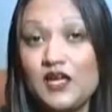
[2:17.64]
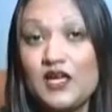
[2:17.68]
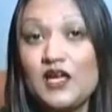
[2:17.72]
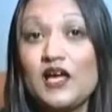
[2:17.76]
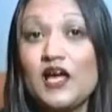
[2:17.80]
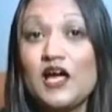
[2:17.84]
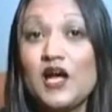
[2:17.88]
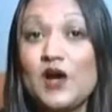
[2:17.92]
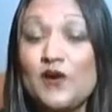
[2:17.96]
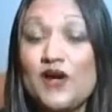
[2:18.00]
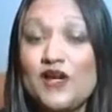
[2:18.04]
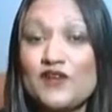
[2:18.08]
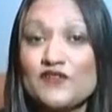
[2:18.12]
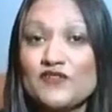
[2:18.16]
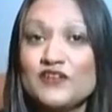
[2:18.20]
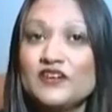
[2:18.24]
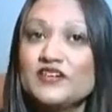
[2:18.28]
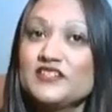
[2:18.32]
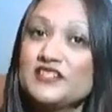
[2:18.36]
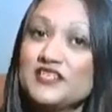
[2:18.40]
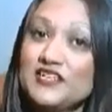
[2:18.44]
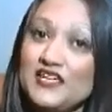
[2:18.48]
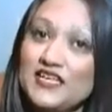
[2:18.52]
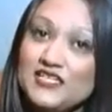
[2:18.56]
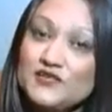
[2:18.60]
However, in
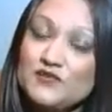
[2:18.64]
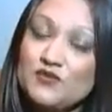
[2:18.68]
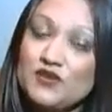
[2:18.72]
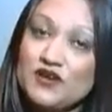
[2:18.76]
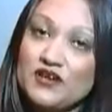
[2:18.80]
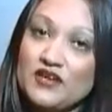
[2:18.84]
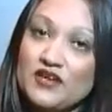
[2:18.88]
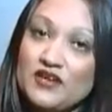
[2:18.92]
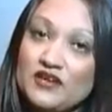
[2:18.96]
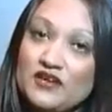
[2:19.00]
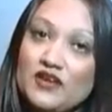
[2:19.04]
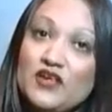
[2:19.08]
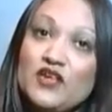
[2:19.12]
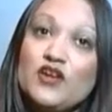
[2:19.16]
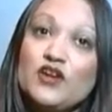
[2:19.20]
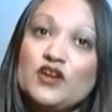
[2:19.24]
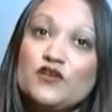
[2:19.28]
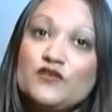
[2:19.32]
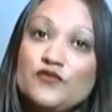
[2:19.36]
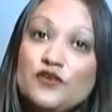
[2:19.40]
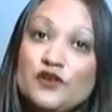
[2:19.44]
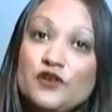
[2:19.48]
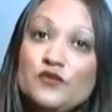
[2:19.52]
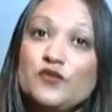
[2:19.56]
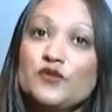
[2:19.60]
today's market,
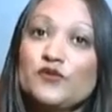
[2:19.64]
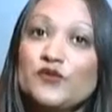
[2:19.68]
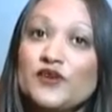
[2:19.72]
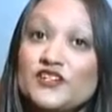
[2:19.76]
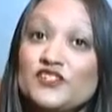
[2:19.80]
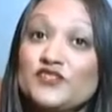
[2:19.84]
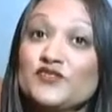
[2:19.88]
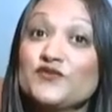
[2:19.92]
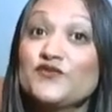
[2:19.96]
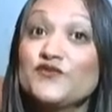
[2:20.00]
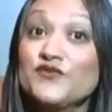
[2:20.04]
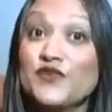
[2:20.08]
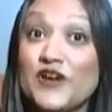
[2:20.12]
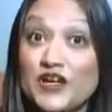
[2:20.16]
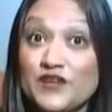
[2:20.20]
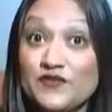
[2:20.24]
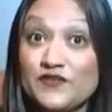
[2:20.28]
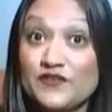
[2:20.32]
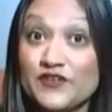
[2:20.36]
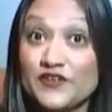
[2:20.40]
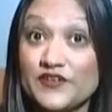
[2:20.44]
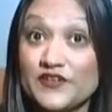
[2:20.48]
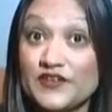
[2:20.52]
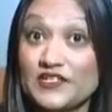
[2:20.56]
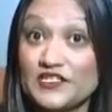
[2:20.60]
variable rates are
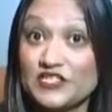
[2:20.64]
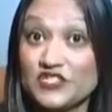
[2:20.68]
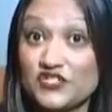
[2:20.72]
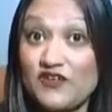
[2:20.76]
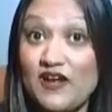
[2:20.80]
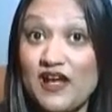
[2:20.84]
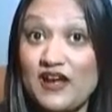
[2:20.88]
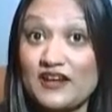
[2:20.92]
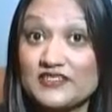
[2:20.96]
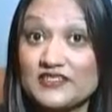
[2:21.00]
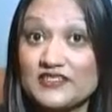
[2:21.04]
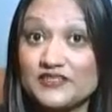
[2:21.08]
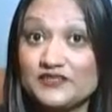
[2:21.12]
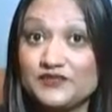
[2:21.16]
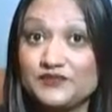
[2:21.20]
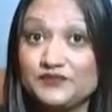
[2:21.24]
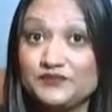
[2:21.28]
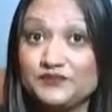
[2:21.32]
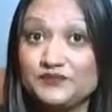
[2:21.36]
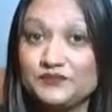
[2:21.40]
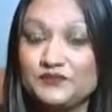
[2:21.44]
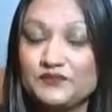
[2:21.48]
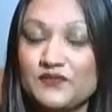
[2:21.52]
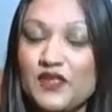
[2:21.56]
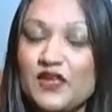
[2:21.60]
very attractive.
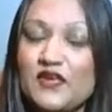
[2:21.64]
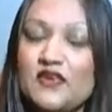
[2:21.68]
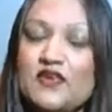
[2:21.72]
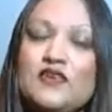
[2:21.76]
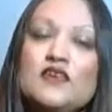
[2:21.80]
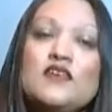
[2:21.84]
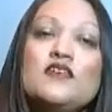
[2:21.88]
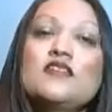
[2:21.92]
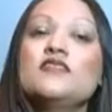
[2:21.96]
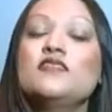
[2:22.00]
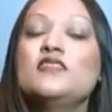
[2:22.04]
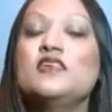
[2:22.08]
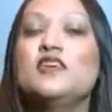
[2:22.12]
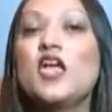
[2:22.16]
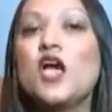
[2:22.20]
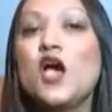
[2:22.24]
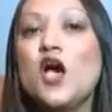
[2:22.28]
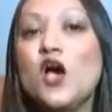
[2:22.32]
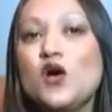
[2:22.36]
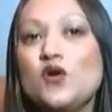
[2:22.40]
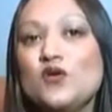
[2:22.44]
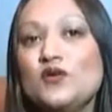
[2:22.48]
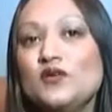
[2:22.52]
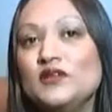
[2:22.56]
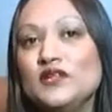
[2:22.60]
The
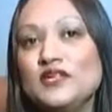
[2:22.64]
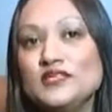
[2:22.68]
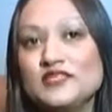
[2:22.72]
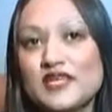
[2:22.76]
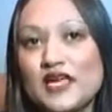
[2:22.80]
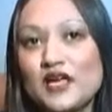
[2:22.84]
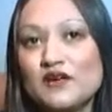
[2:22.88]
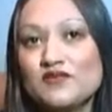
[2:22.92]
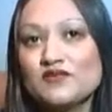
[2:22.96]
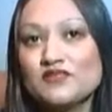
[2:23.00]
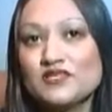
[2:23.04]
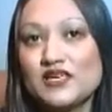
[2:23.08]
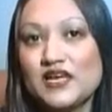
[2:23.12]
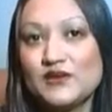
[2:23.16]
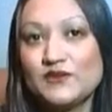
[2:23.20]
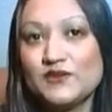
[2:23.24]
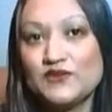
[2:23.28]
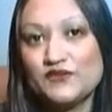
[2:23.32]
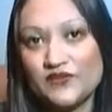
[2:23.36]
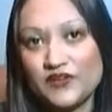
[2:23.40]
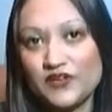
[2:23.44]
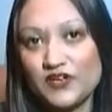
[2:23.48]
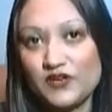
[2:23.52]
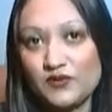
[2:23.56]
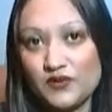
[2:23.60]
only downside
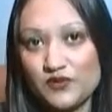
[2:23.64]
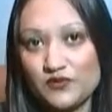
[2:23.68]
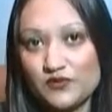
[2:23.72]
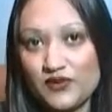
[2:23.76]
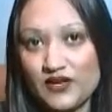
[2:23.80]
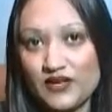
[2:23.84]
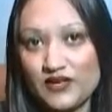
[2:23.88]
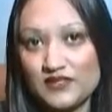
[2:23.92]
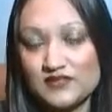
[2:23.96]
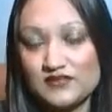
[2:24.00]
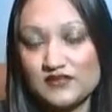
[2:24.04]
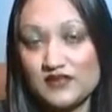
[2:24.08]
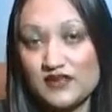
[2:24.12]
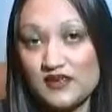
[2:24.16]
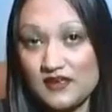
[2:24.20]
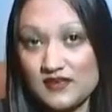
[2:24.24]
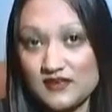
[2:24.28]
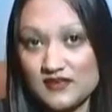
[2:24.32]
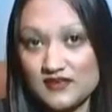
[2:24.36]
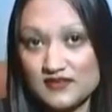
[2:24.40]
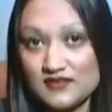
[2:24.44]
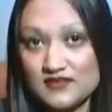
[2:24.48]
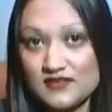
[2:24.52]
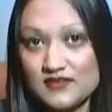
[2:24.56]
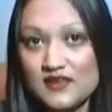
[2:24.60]
with variable rates
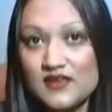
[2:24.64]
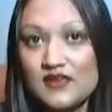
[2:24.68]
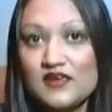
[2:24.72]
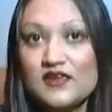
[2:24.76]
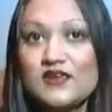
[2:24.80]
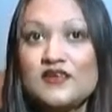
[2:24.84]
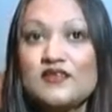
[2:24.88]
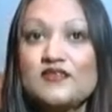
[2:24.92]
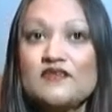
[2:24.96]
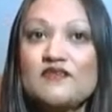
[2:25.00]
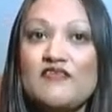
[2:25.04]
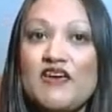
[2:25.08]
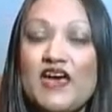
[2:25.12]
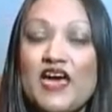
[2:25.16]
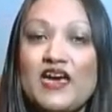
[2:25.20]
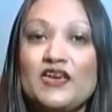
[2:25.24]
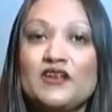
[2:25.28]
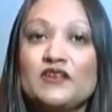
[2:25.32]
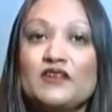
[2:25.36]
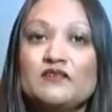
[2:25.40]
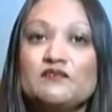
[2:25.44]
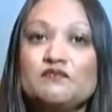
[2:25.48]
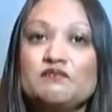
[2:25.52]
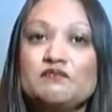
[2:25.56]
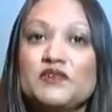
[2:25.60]
is
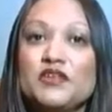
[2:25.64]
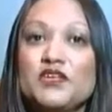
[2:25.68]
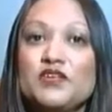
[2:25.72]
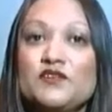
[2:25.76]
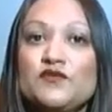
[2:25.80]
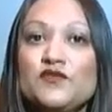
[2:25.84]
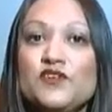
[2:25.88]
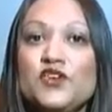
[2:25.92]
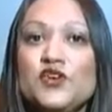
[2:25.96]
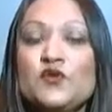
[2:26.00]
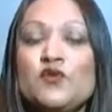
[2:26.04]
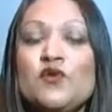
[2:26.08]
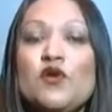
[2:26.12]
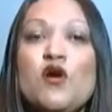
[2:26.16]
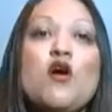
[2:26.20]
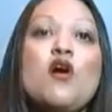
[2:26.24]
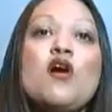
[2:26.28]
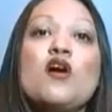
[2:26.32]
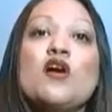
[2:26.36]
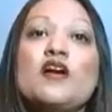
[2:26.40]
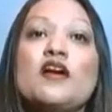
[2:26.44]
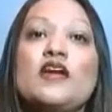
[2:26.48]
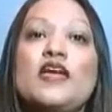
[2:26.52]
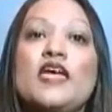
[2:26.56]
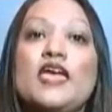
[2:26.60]
that if you
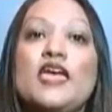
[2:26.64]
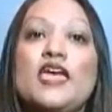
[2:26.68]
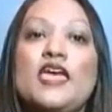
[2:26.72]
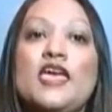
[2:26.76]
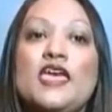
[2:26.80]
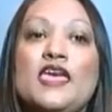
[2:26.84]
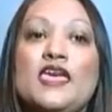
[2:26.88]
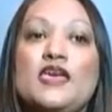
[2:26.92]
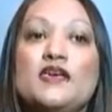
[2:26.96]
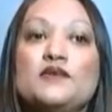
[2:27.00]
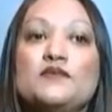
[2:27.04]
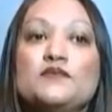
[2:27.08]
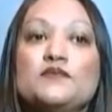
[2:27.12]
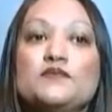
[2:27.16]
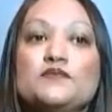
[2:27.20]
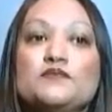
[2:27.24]
are a